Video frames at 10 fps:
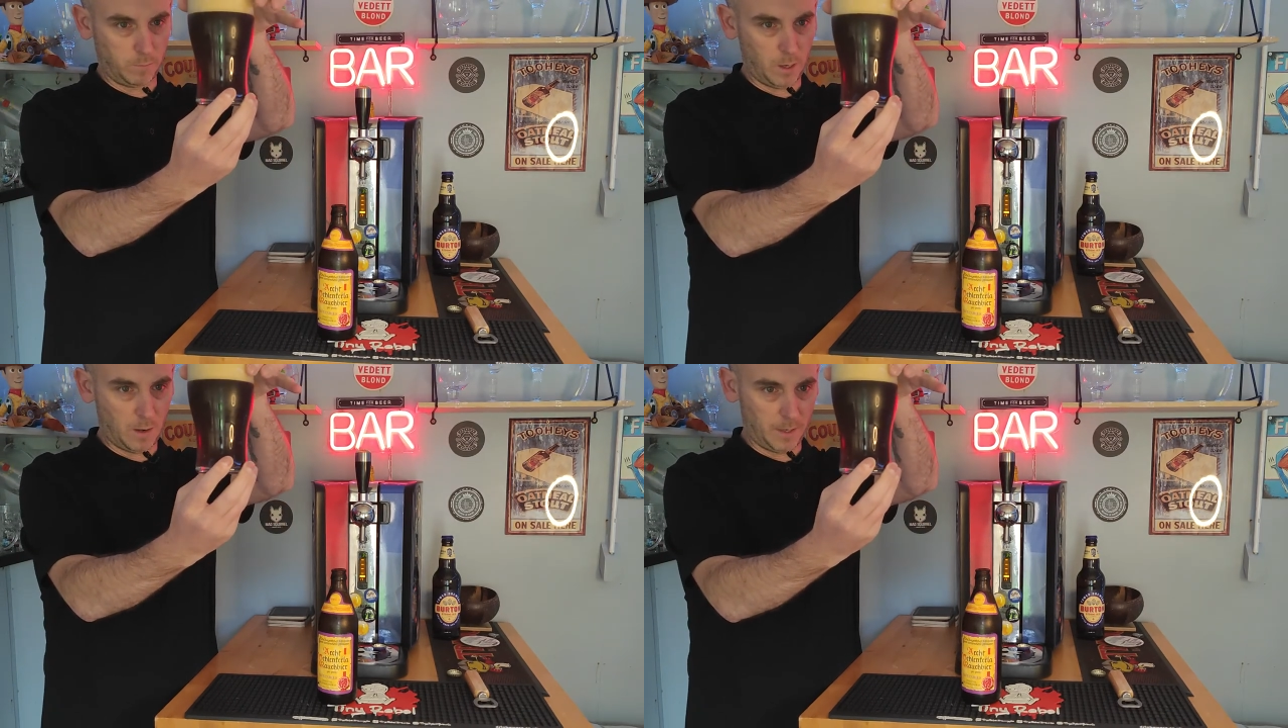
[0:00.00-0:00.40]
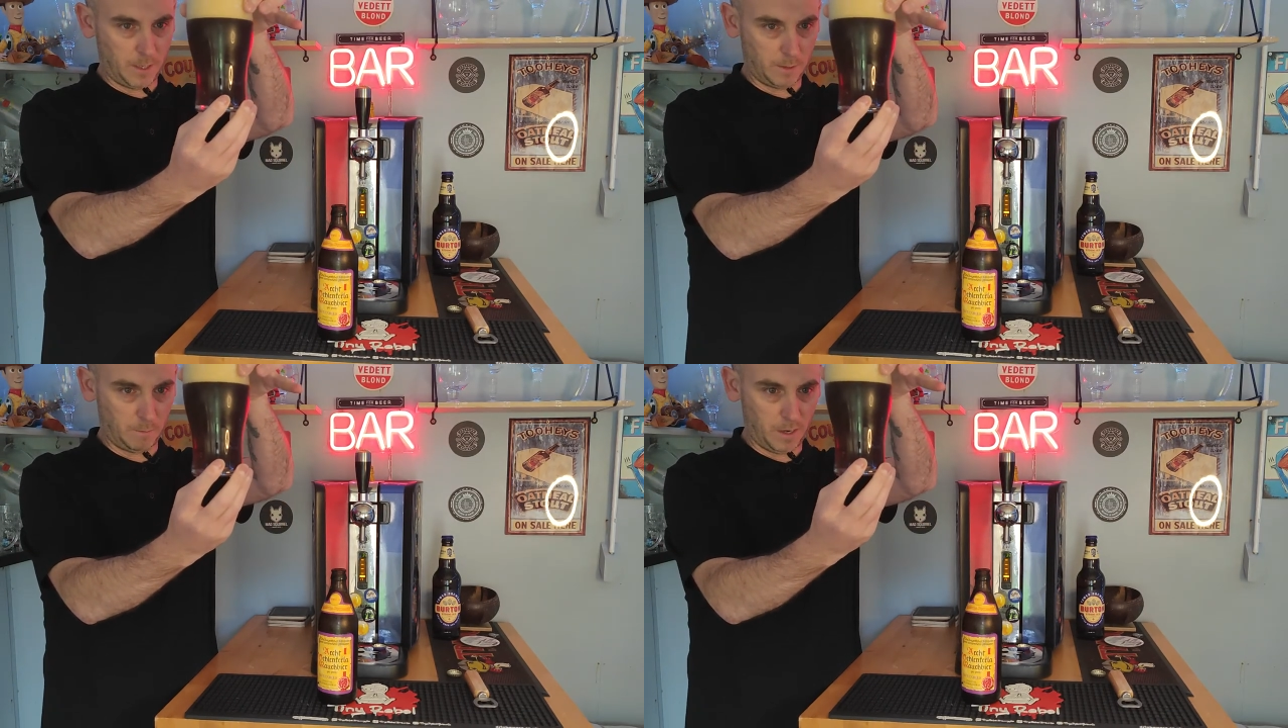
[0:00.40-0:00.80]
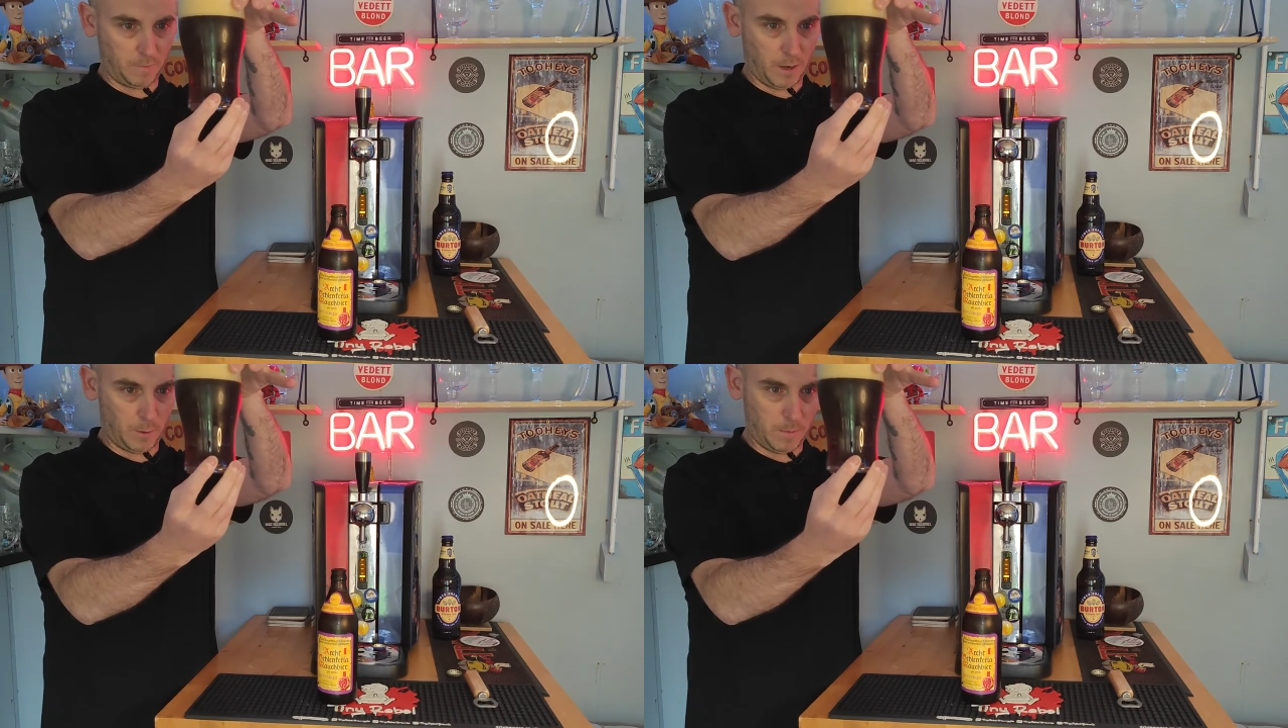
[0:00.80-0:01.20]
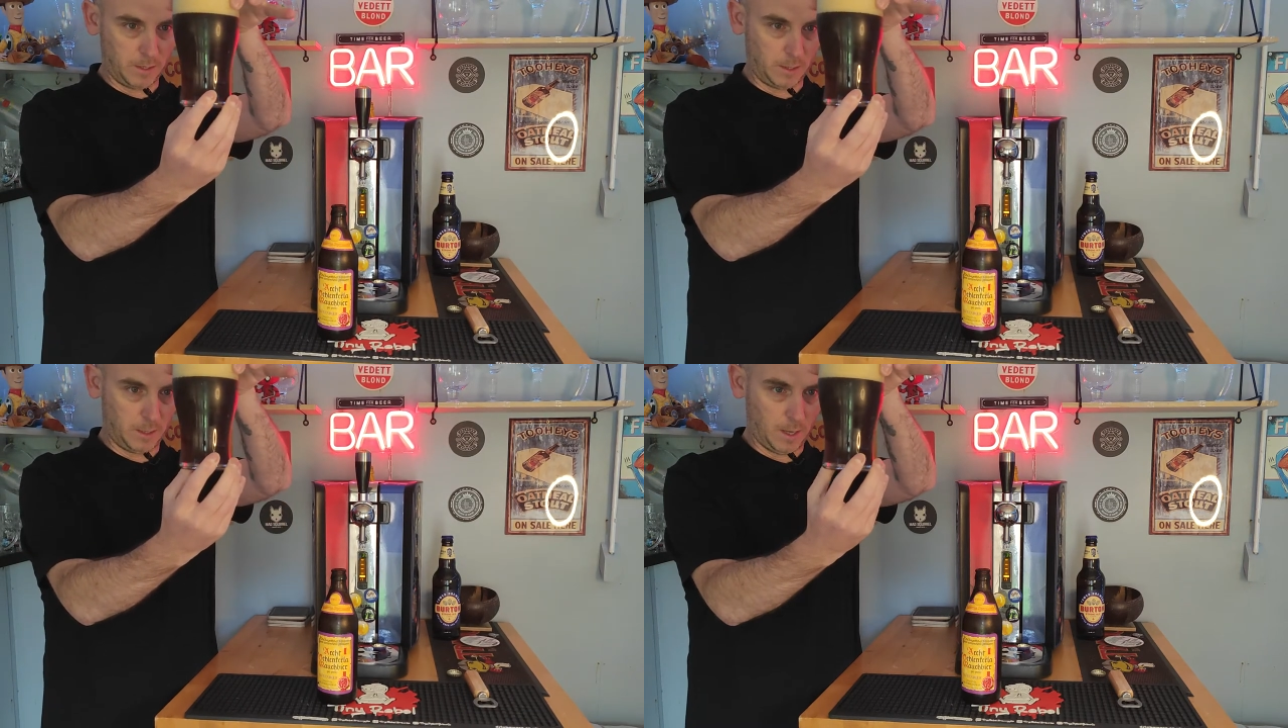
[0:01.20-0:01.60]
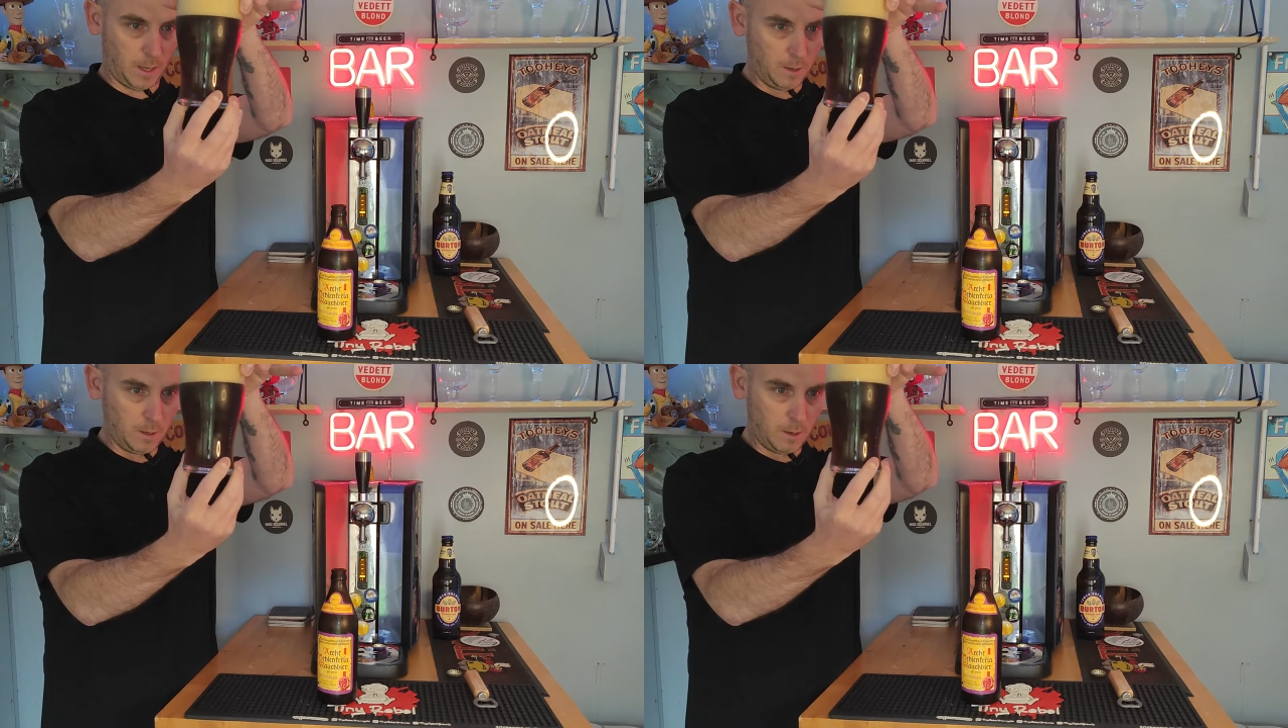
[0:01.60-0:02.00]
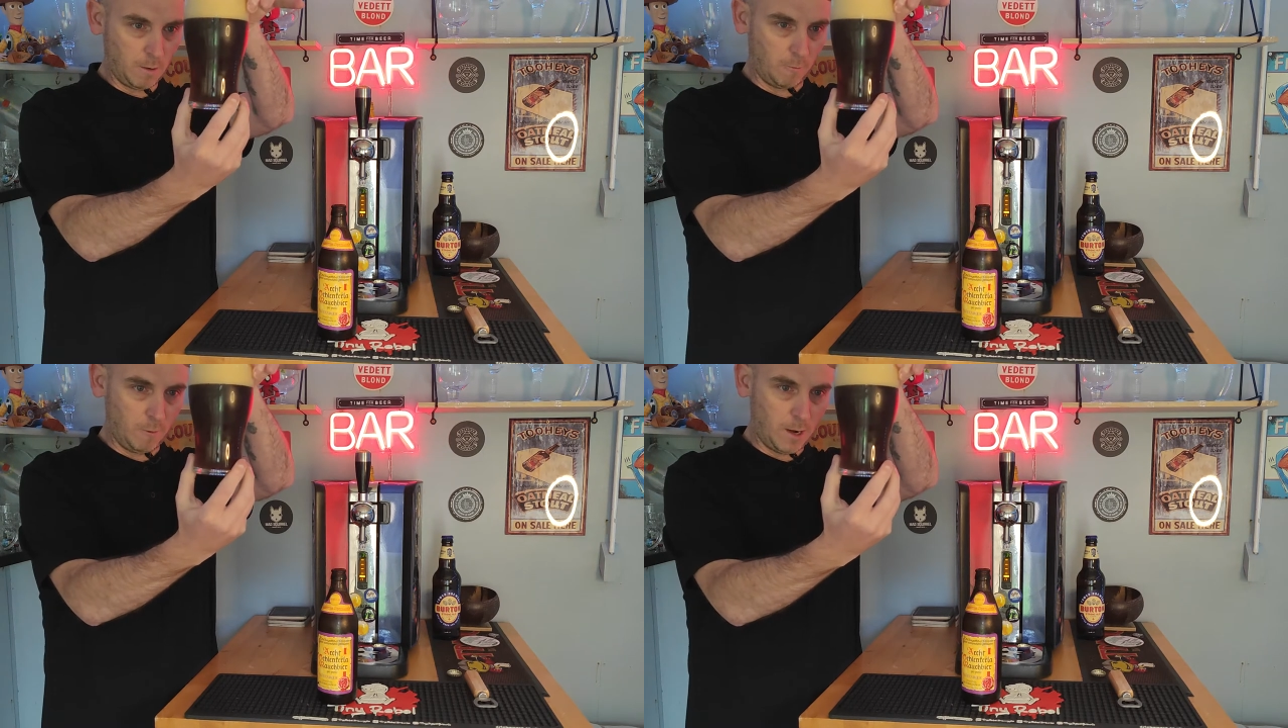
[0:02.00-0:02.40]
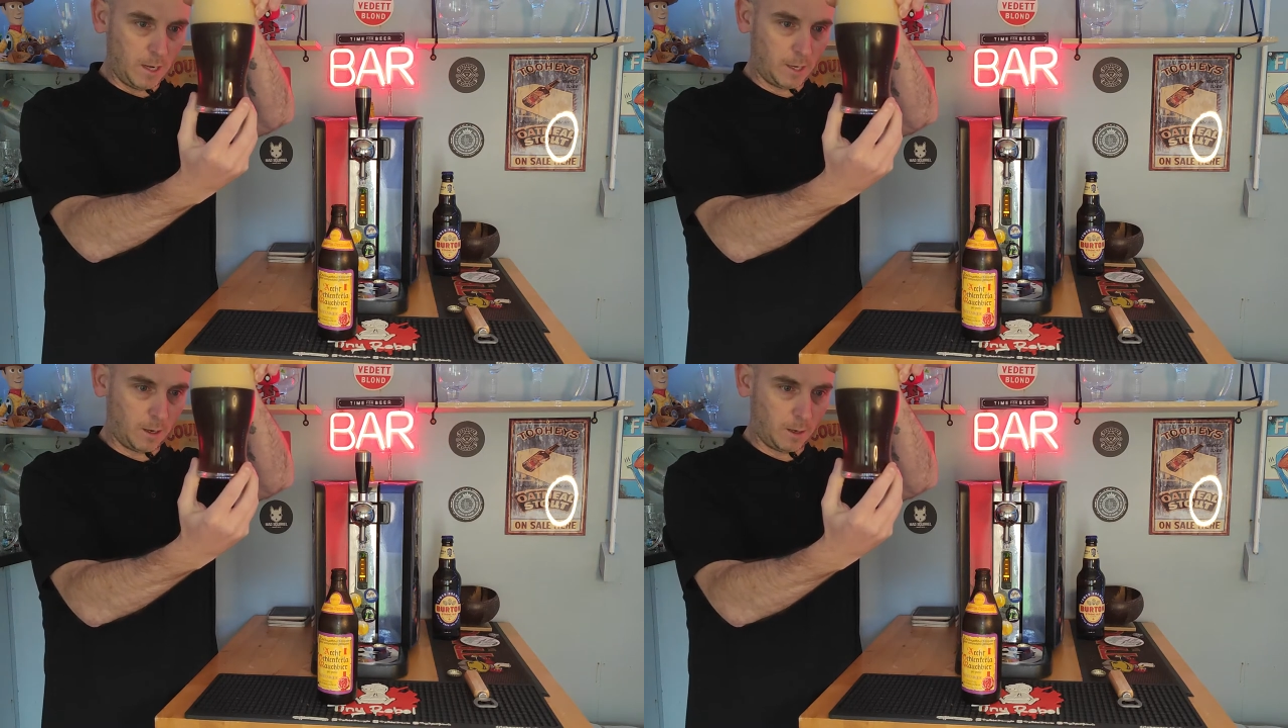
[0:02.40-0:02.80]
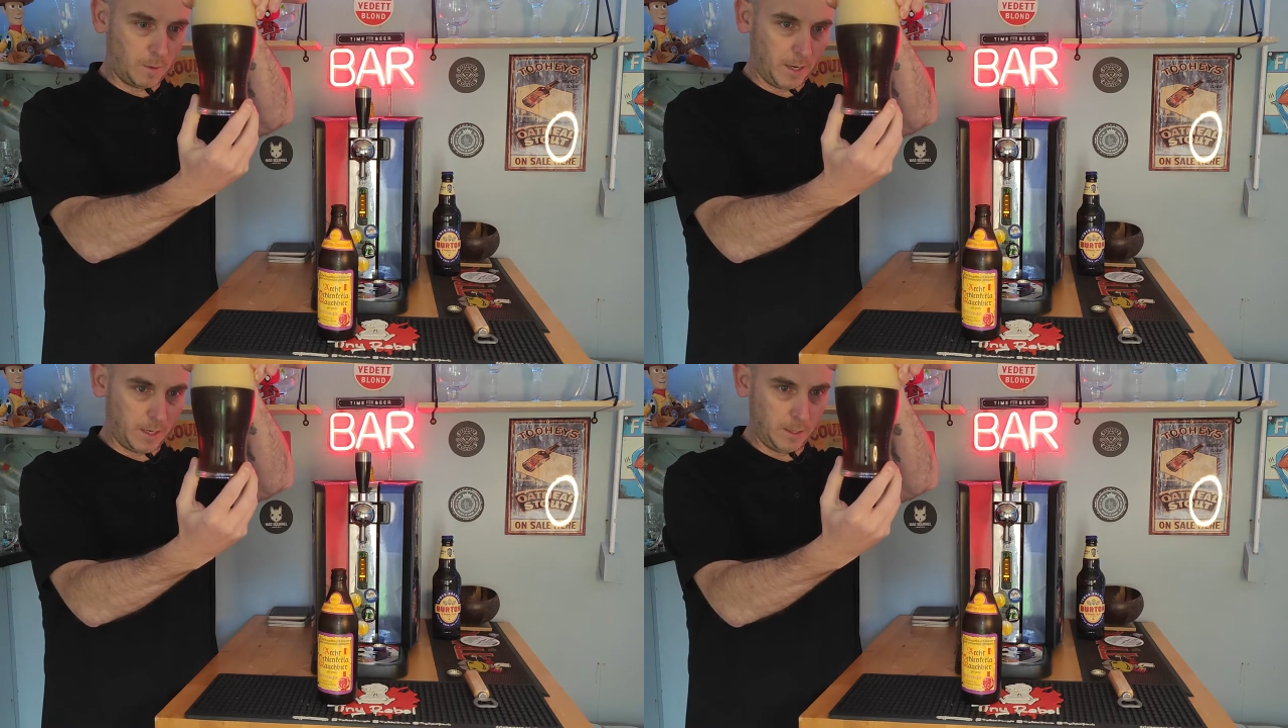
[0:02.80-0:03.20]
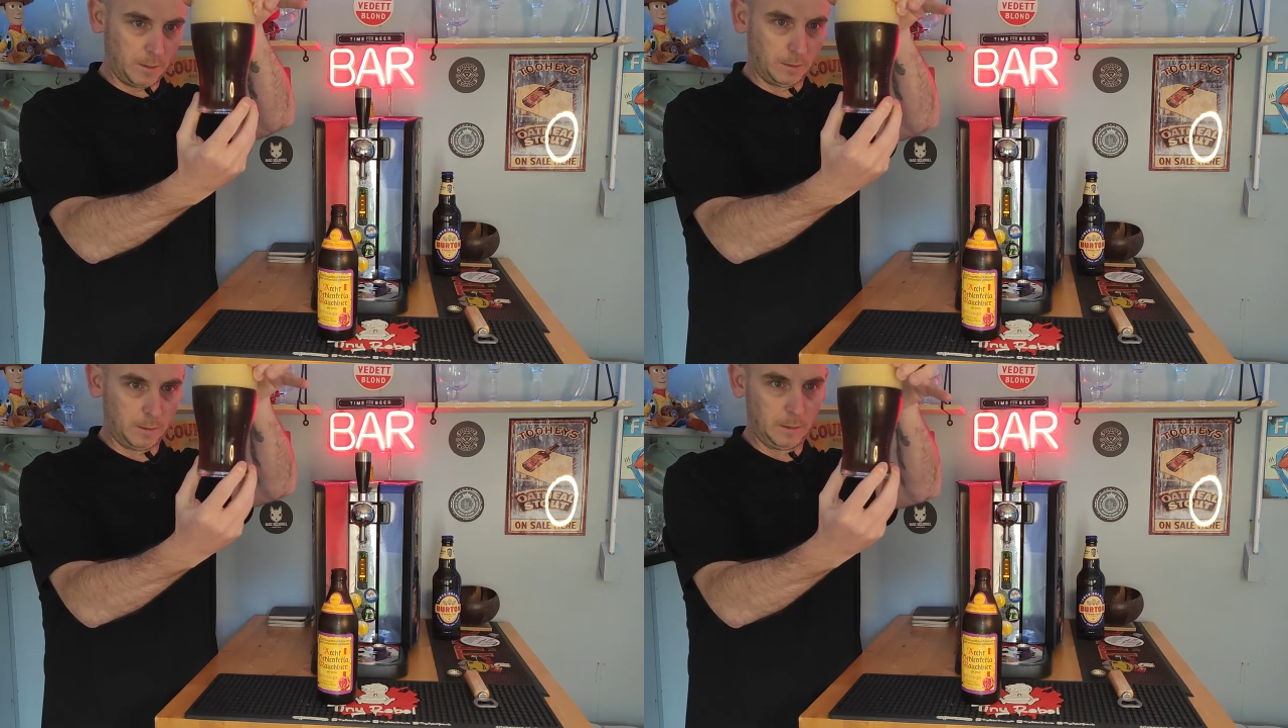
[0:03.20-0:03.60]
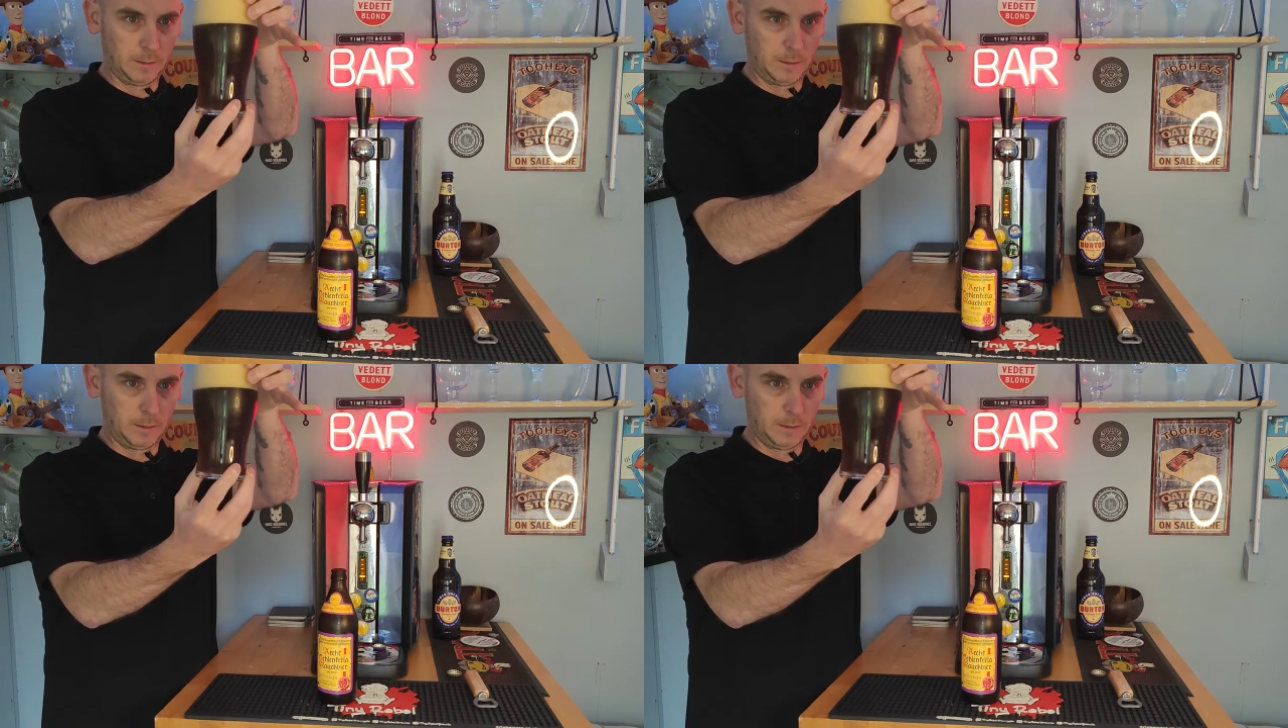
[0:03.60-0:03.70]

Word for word: Blimey, there's some big floaty bits in there. Really carbonated.